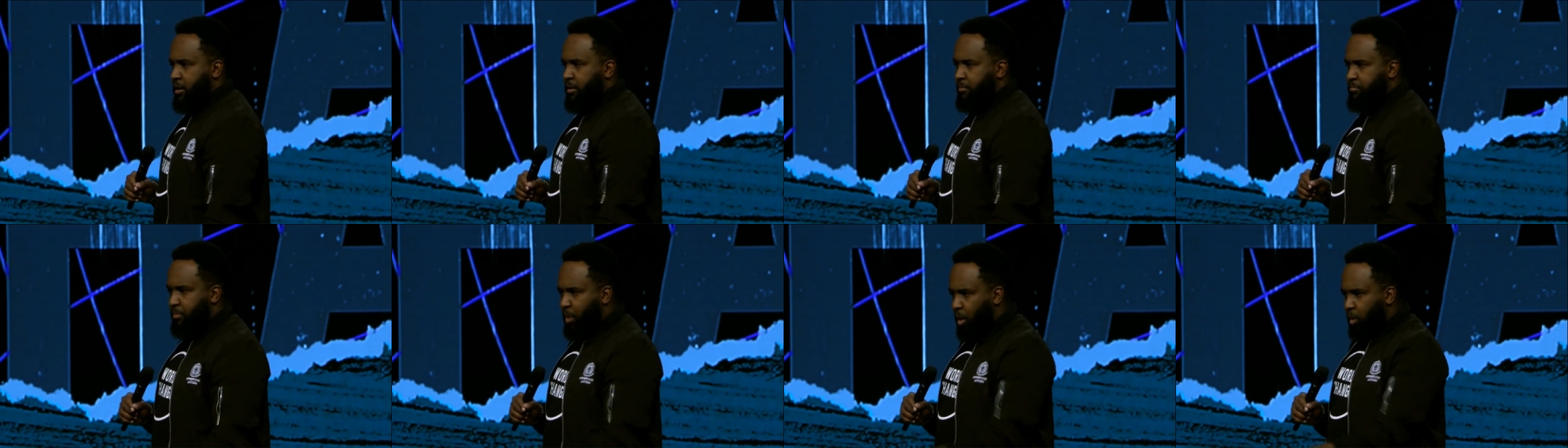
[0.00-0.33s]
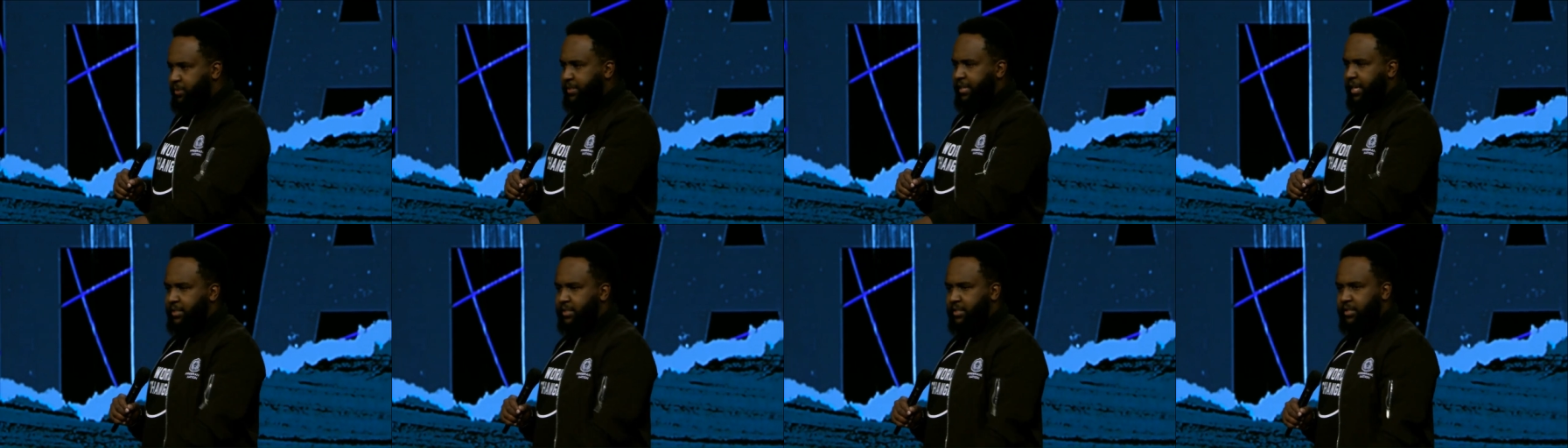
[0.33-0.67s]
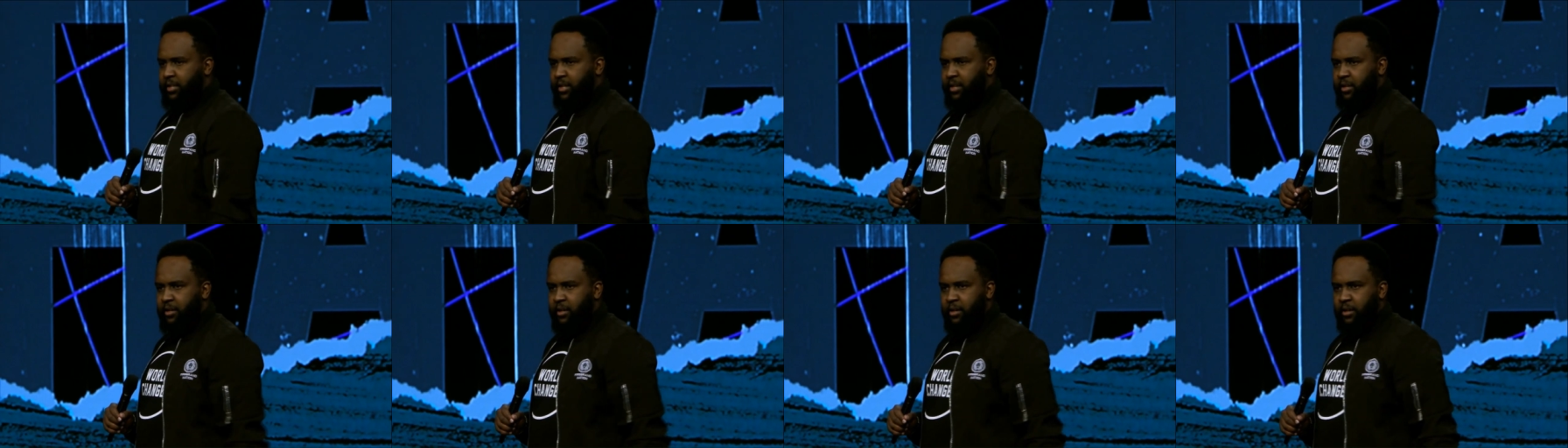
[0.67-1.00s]
Moses,
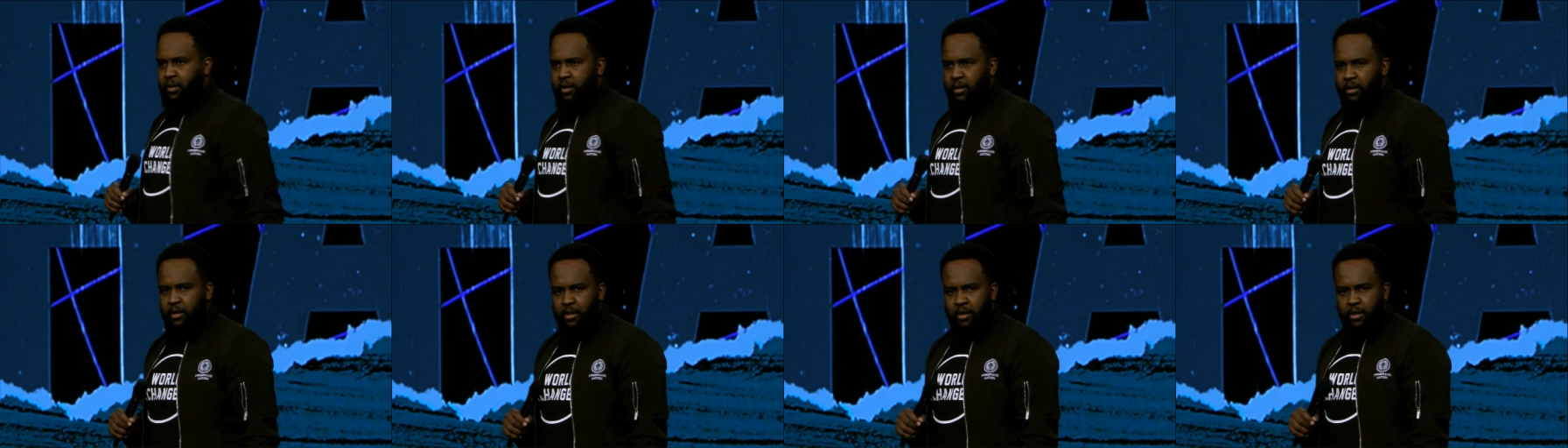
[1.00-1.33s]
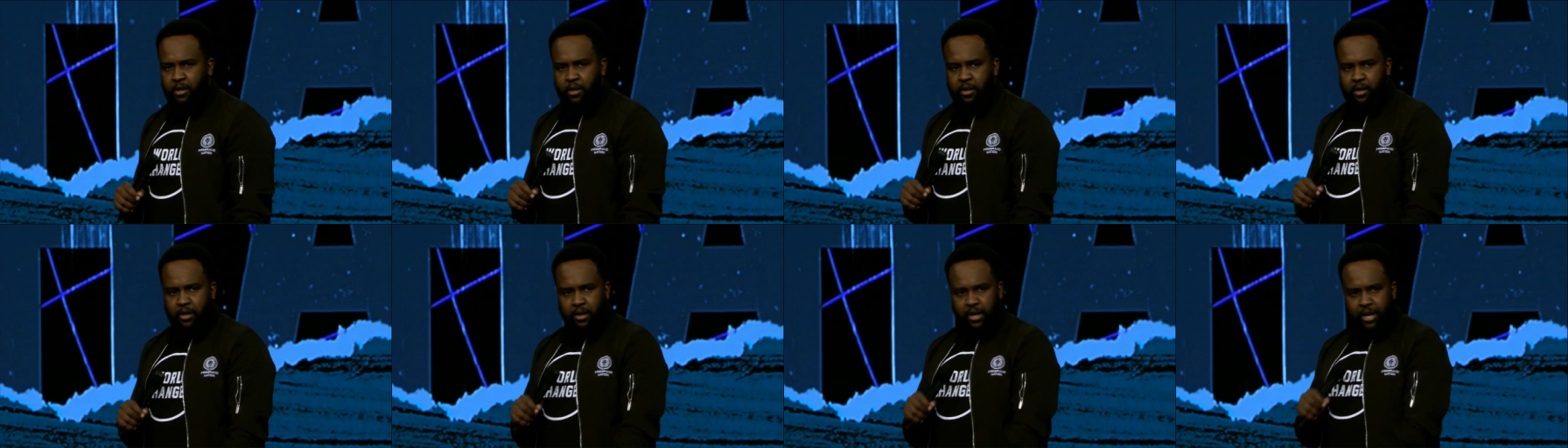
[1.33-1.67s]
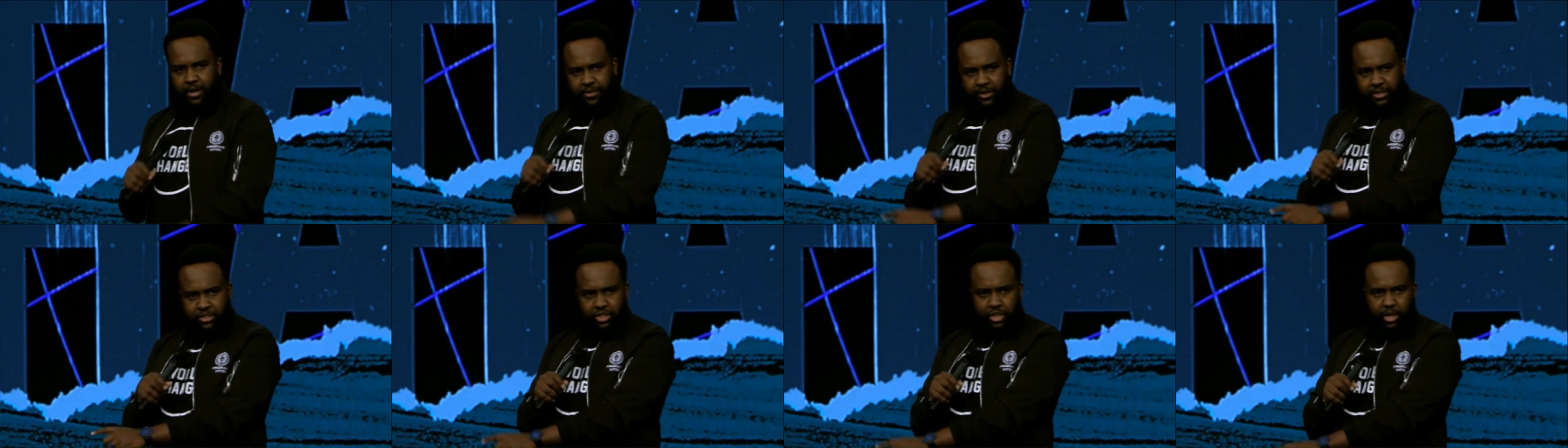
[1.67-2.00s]
get
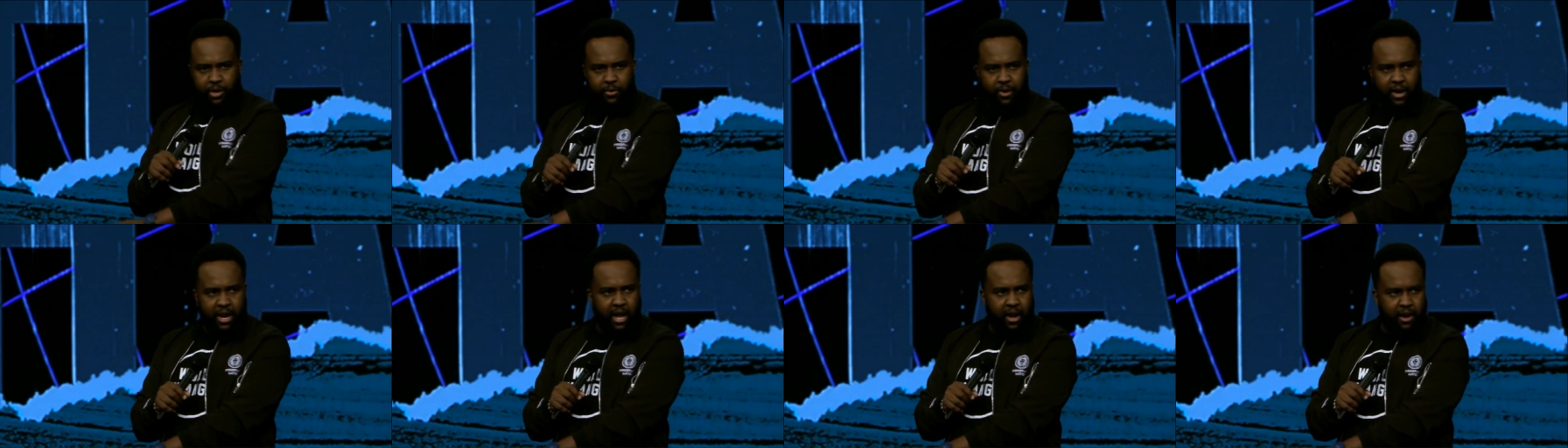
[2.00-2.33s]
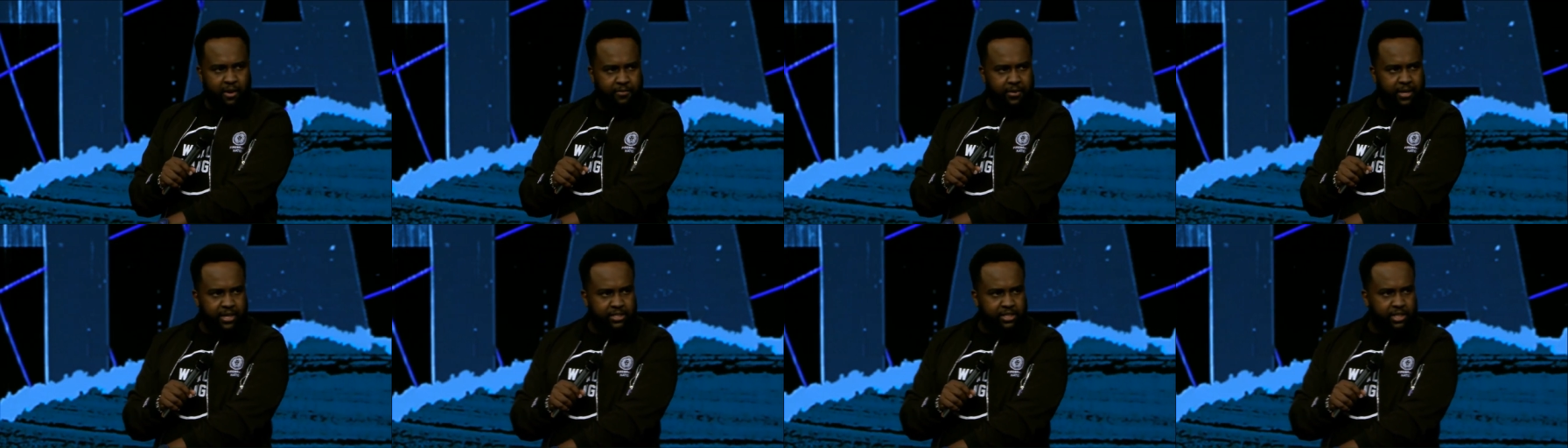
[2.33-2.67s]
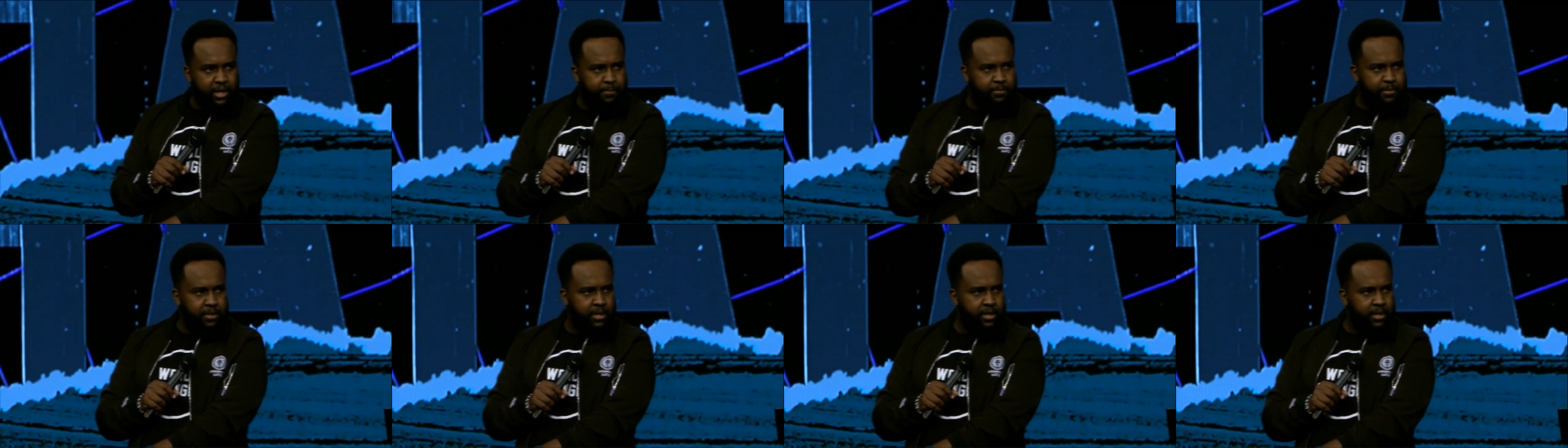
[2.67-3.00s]
the children out of
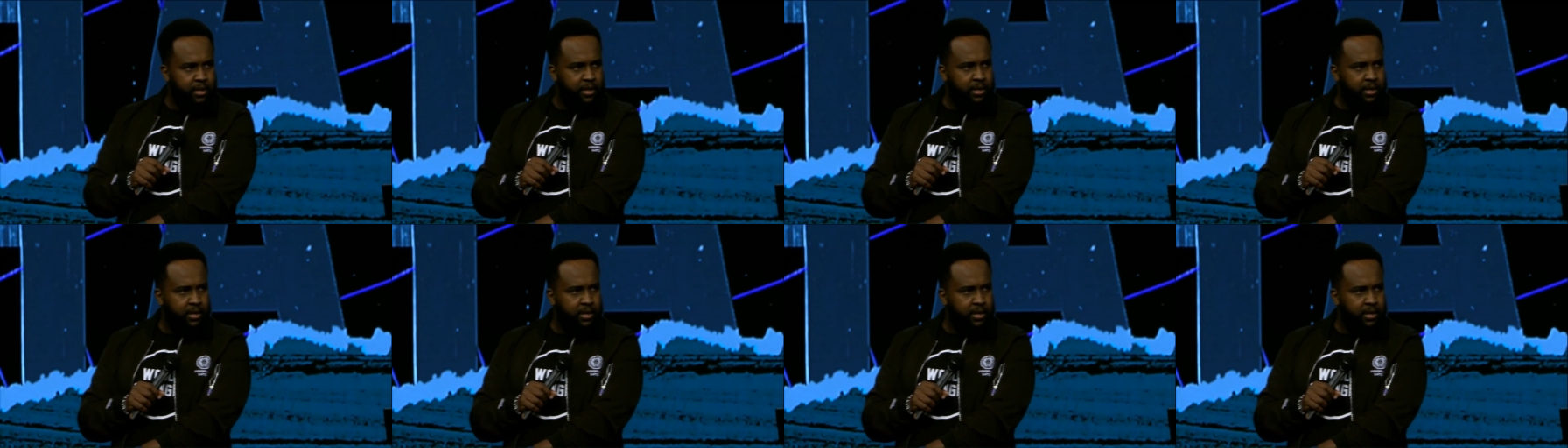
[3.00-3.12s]
Egypt